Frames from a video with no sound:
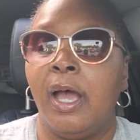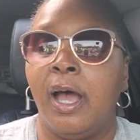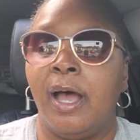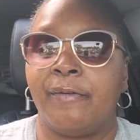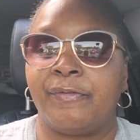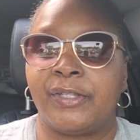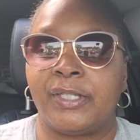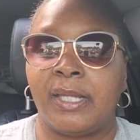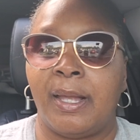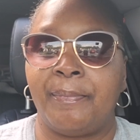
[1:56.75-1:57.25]

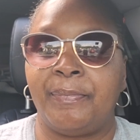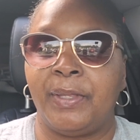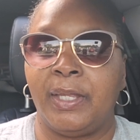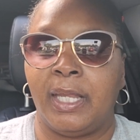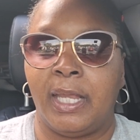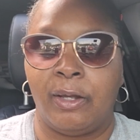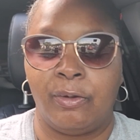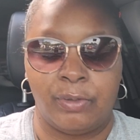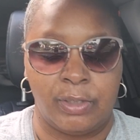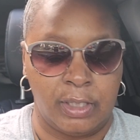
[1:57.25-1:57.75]
of
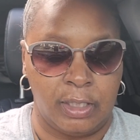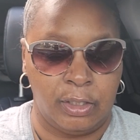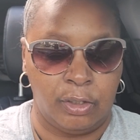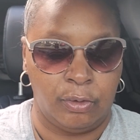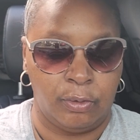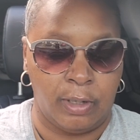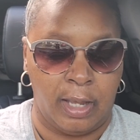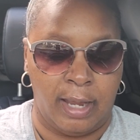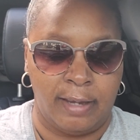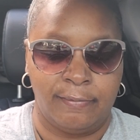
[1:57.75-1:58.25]
something else in
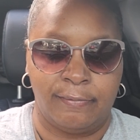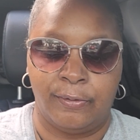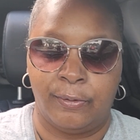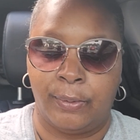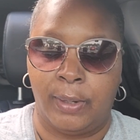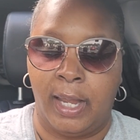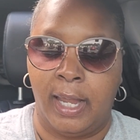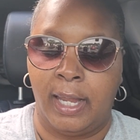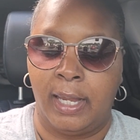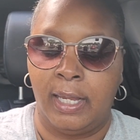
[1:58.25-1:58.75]
your life,
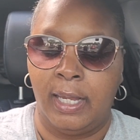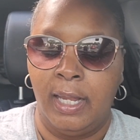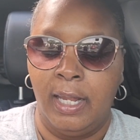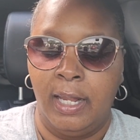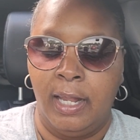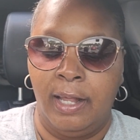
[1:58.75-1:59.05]
okay?